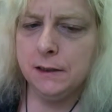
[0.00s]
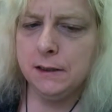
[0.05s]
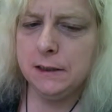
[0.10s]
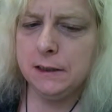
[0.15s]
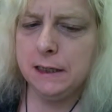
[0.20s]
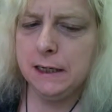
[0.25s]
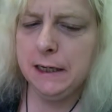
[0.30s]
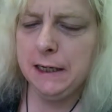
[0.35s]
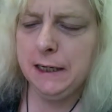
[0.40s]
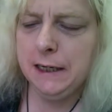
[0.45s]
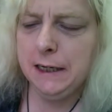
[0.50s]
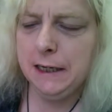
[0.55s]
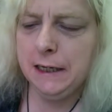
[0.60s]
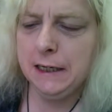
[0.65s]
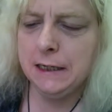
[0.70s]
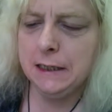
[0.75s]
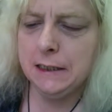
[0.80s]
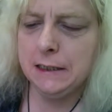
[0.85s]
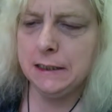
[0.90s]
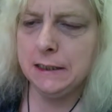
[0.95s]
today
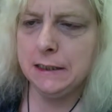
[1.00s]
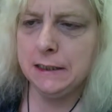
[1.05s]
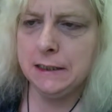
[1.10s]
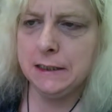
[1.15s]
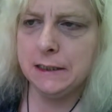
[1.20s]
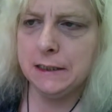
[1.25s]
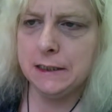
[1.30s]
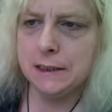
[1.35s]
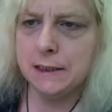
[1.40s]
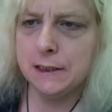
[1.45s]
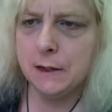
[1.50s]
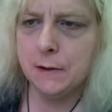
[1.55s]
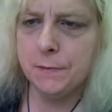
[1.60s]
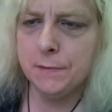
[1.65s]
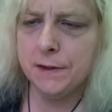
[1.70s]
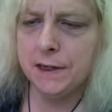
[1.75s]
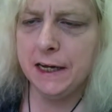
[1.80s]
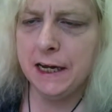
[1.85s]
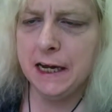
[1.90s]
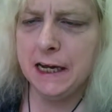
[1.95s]
is
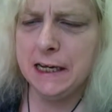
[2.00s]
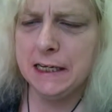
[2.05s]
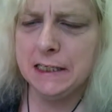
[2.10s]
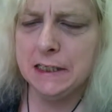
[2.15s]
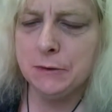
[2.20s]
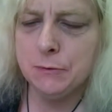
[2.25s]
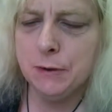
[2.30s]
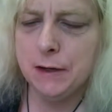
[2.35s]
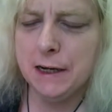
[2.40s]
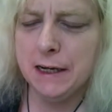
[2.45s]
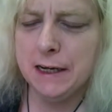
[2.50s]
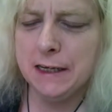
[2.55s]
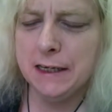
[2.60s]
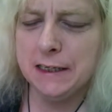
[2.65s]
overcast, wet.